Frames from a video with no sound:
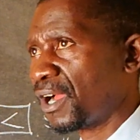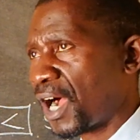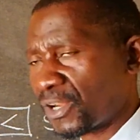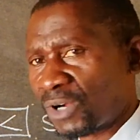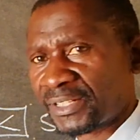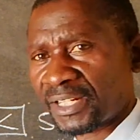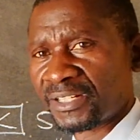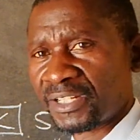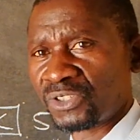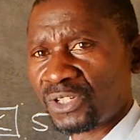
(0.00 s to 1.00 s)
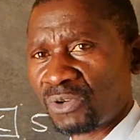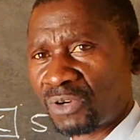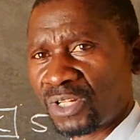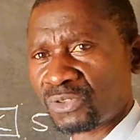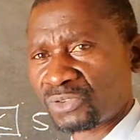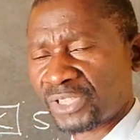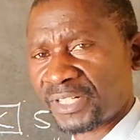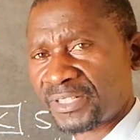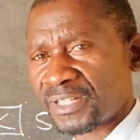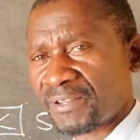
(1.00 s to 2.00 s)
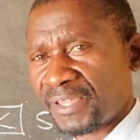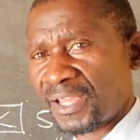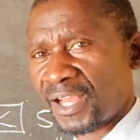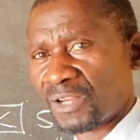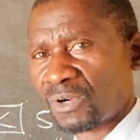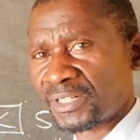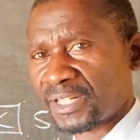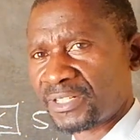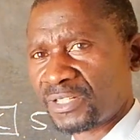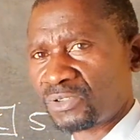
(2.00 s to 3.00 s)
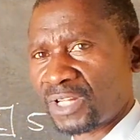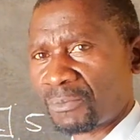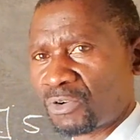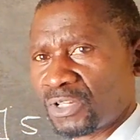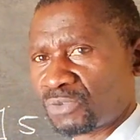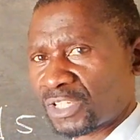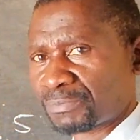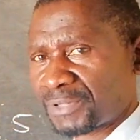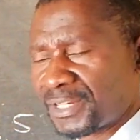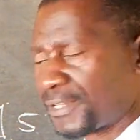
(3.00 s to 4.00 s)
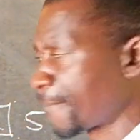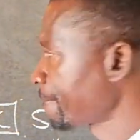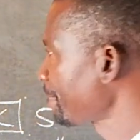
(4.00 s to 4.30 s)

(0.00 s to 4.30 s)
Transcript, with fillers: unwanted region, you are going to shade the unwanted region. I'm going to explain